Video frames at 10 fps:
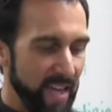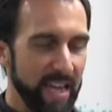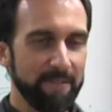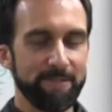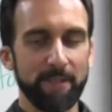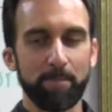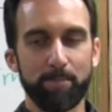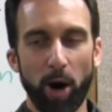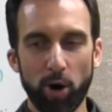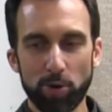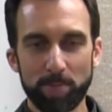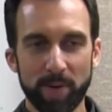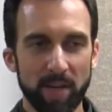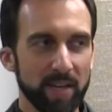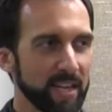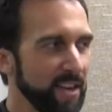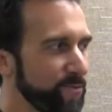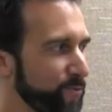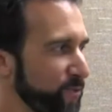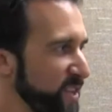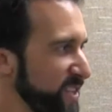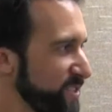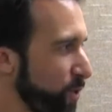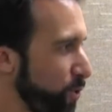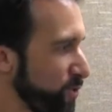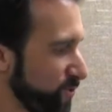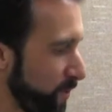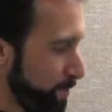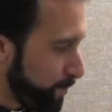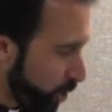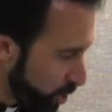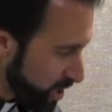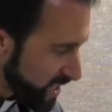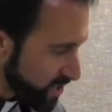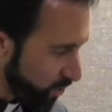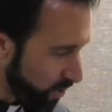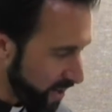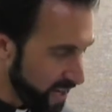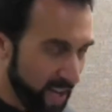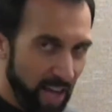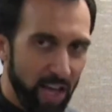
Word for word: if the Pope can free souls from purgatory,